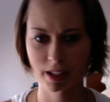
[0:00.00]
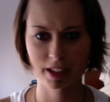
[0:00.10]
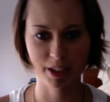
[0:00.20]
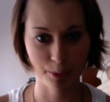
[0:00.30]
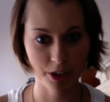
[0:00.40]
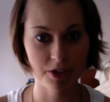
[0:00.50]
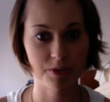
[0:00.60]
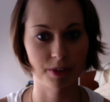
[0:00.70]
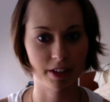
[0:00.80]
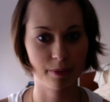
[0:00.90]
it worked
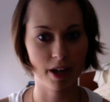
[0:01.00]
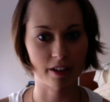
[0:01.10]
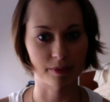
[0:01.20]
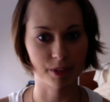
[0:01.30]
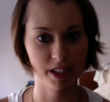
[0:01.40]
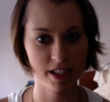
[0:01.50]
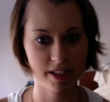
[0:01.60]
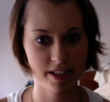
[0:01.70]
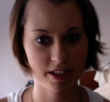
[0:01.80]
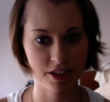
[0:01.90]
really well and really
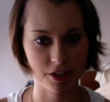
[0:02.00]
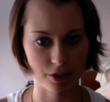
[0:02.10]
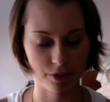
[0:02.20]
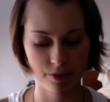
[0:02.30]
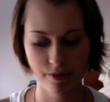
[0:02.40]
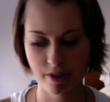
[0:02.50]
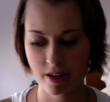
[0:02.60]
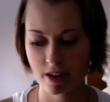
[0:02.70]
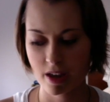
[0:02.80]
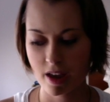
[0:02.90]
easy to do.
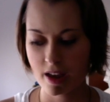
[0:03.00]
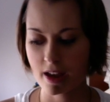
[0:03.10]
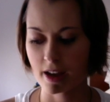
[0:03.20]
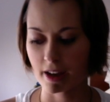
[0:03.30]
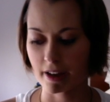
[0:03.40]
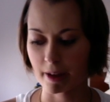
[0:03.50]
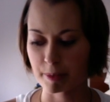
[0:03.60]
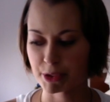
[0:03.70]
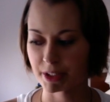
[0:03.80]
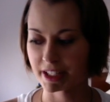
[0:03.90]

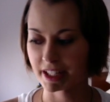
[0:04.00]
So I did